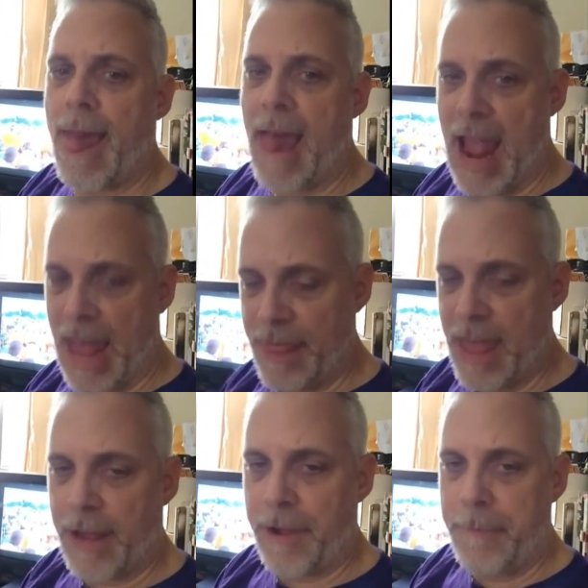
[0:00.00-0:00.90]
and
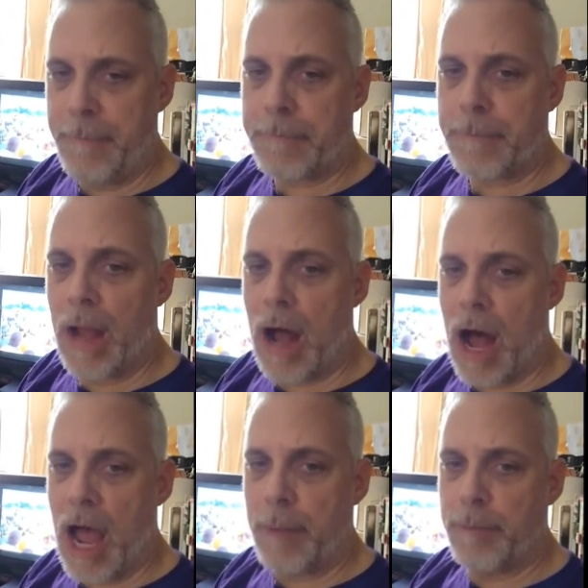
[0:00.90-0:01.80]
then
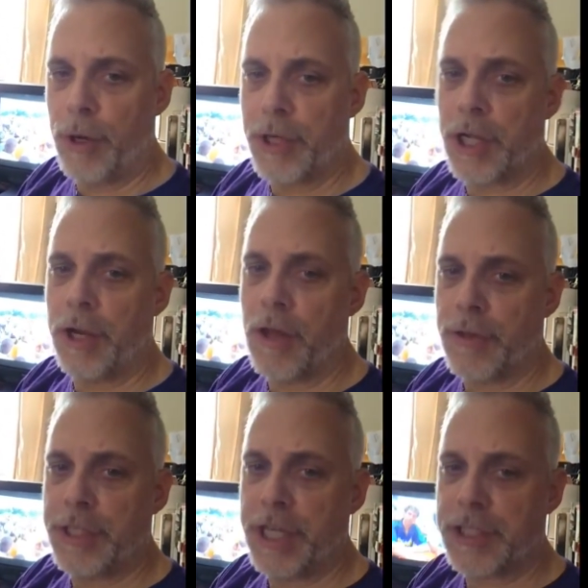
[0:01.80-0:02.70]
I put
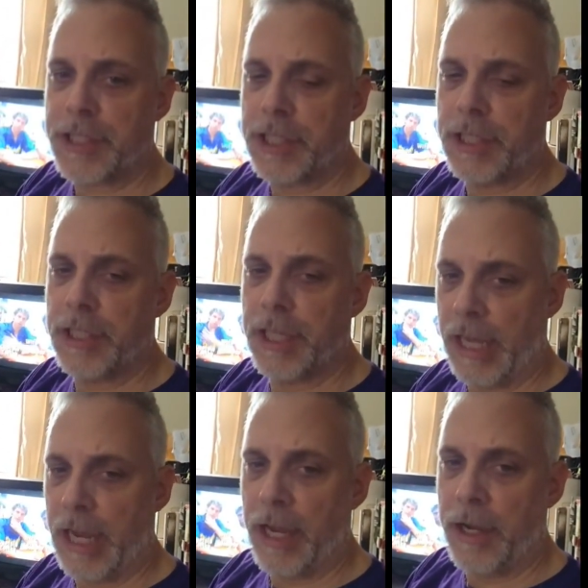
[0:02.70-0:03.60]
another disc
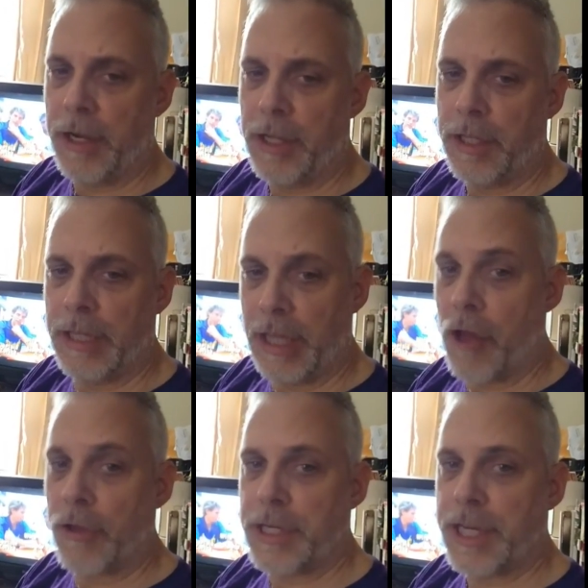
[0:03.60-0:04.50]
in, the
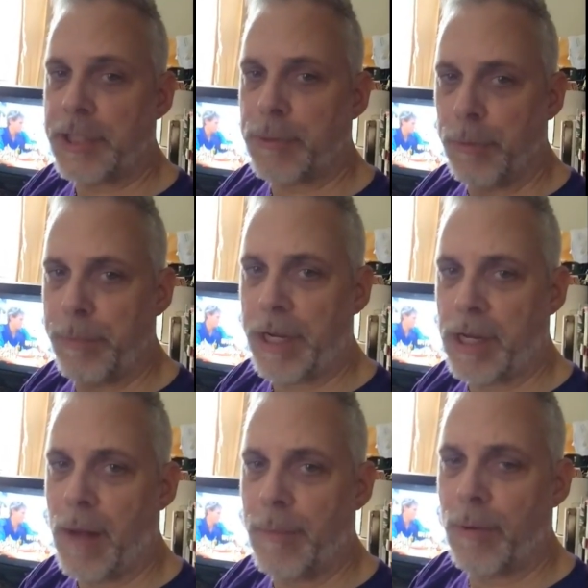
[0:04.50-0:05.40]
other disc will pick
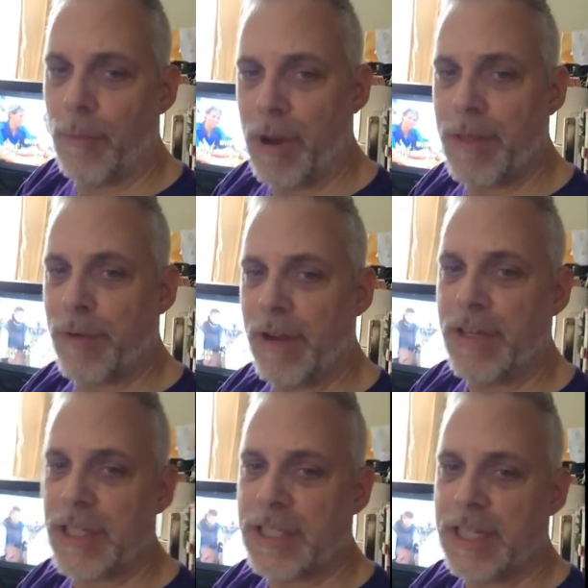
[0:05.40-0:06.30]
up where the
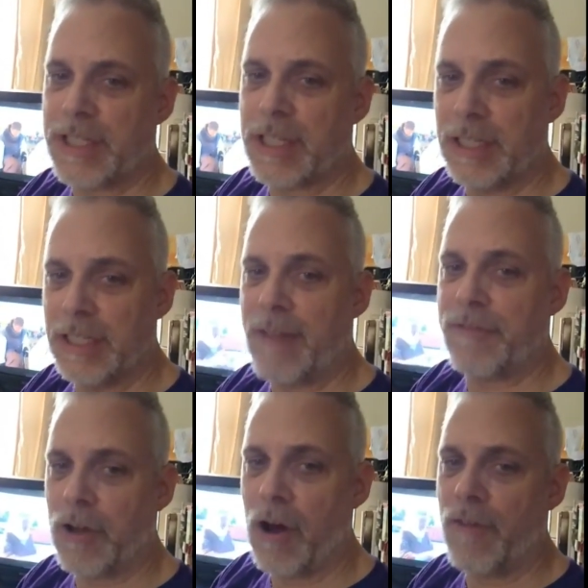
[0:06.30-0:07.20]
previous disc
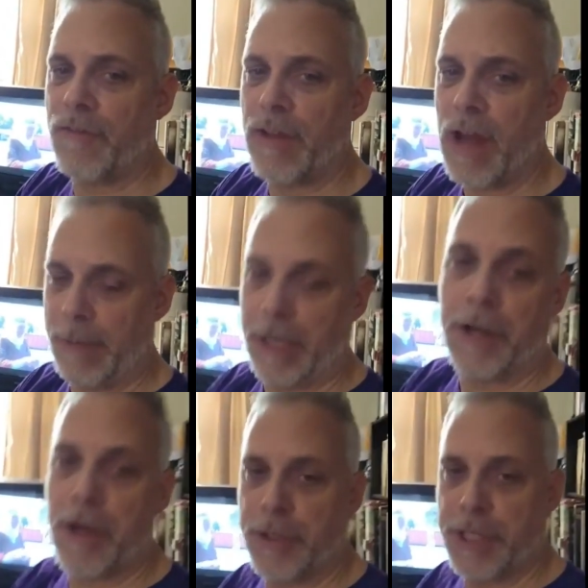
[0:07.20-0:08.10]
left off. I mean,
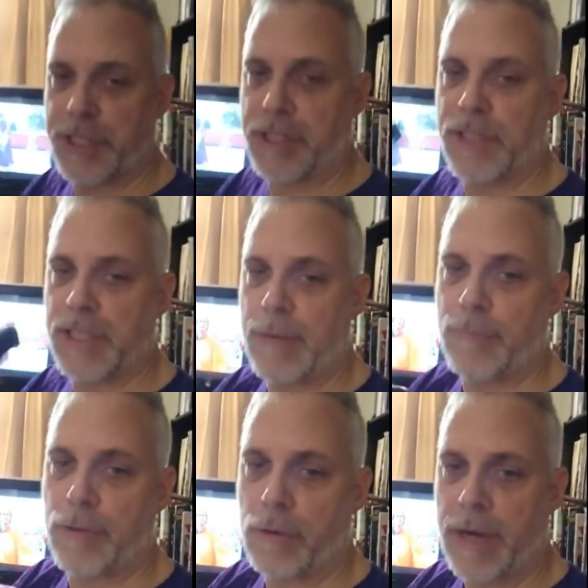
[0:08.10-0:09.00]
another disc of the same
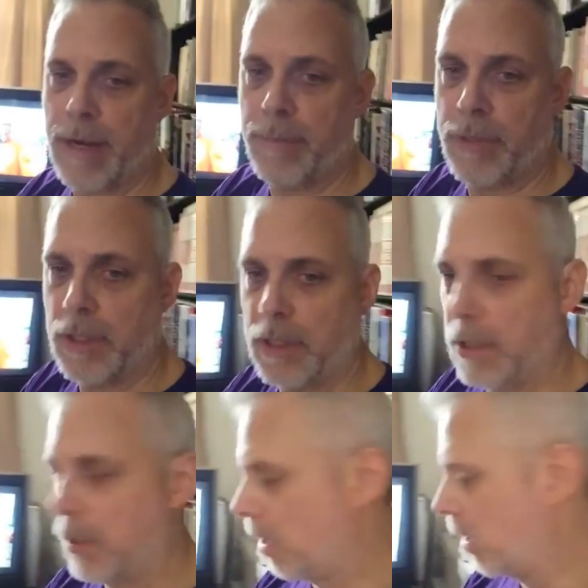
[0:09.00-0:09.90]
program.
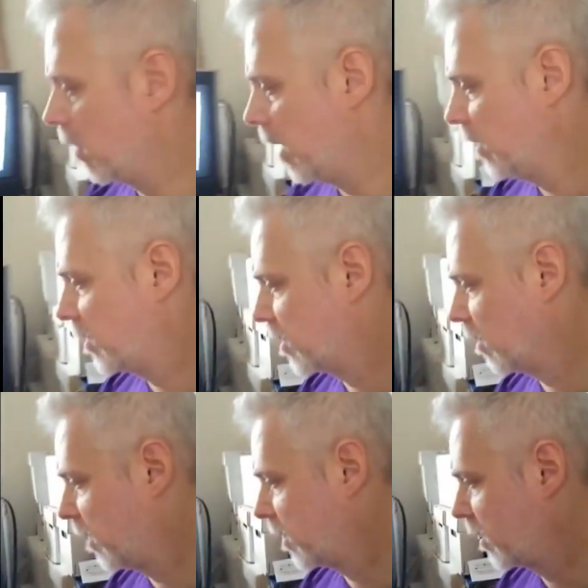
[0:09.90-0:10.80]
All right,
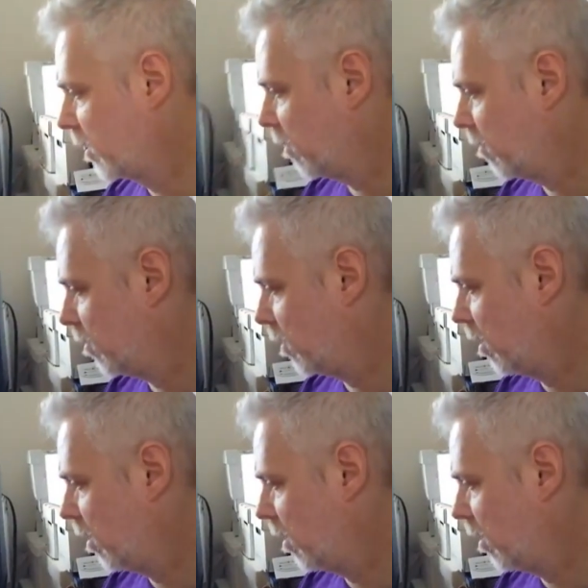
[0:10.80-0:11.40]
so let's go.